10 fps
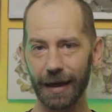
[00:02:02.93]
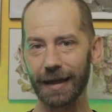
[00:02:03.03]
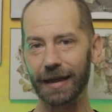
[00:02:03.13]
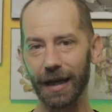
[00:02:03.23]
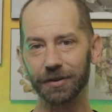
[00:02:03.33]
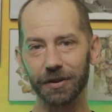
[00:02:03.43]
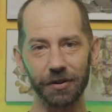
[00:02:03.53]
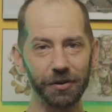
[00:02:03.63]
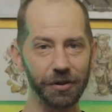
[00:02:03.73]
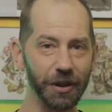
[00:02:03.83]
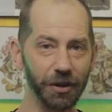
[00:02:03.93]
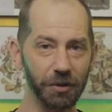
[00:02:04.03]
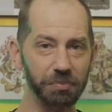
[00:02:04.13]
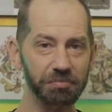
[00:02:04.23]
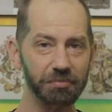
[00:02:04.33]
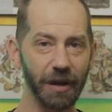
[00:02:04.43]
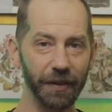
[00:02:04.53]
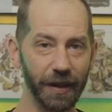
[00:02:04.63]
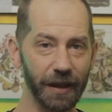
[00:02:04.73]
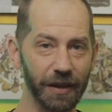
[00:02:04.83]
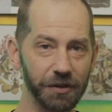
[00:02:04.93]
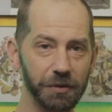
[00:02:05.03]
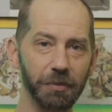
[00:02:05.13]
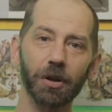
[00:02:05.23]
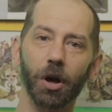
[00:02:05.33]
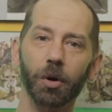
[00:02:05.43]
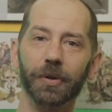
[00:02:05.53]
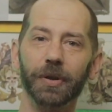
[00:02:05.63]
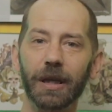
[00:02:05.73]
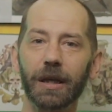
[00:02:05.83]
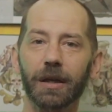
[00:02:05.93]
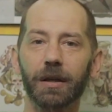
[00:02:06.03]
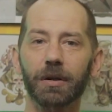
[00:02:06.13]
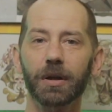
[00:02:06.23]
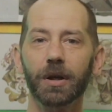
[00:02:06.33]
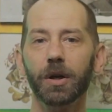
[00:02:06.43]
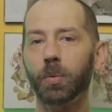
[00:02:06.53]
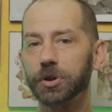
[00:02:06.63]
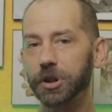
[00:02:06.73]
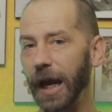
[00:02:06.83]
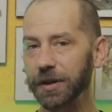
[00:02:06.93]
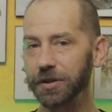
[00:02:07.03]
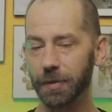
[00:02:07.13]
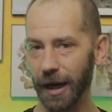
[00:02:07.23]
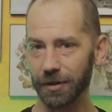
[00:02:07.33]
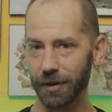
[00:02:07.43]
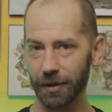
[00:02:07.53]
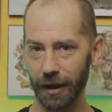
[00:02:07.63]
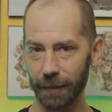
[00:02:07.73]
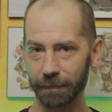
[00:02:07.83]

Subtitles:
Next is a skill, and these, along with the gear, will change to match the theme.